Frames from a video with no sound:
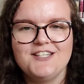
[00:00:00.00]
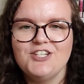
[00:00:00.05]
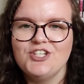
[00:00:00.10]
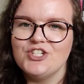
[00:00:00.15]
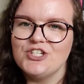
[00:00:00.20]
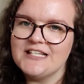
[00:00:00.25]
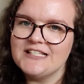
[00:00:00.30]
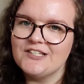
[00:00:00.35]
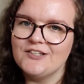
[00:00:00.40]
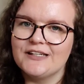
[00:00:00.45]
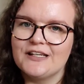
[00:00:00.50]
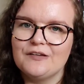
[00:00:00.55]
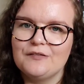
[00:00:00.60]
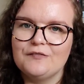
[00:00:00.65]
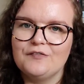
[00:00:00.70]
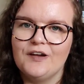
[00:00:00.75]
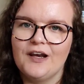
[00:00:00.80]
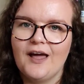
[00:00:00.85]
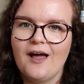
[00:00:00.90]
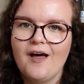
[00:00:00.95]
She's looking
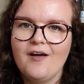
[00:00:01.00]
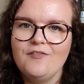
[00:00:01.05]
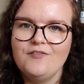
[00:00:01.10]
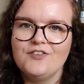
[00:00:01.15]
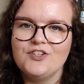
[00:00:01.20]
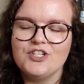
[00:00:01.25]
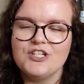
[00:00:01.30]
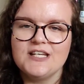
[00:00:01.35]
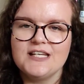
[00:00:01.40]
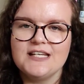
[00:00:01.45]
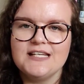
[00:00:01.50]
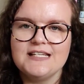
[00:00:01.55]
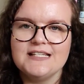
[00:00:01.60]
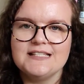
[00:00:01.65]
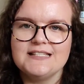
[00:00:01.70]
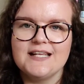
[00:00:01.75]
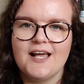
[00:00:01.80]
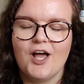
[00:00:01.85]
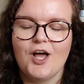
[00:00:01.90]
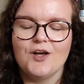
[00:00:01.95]
for love.
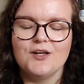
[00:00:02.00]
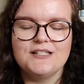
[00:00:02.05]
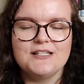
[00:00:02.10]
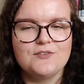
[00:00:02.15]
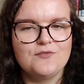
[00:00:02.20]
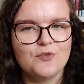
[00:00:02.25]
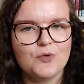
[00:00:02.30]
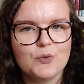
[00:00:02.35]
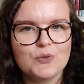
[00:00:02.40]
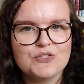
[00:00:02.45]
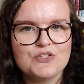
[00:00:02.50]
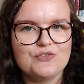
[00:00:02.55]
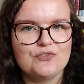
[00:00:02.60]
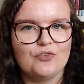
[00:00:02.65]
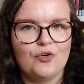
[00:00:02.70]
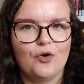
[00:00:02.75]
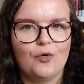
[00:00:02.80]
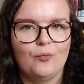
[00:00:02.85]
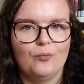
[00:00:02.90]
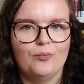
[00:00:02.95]
She's divorced
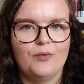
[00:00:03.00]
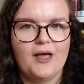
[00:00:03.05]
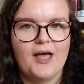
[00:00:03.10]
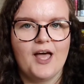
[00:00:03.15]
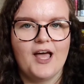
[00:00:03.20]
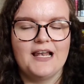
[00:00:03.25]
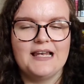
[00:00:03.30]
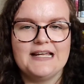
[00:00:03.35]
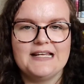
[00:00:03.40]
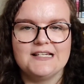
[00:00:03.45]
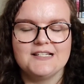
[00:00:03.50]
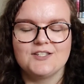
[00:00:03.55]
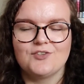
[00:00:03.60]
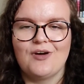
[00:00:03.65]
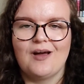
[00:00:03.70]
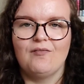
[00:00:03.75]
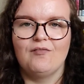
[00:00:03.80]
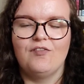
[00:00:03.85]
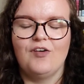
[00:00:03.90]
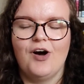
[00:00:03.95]
from Lena's
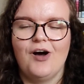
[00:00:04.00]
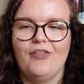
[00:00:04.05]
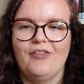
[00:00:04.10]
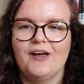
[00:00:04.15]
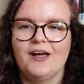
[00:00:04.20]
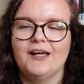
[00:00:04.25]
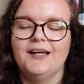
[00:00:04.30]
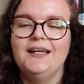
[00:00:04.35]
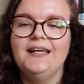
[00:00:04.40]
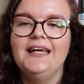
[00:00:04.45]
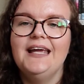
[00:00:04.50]
grandfather,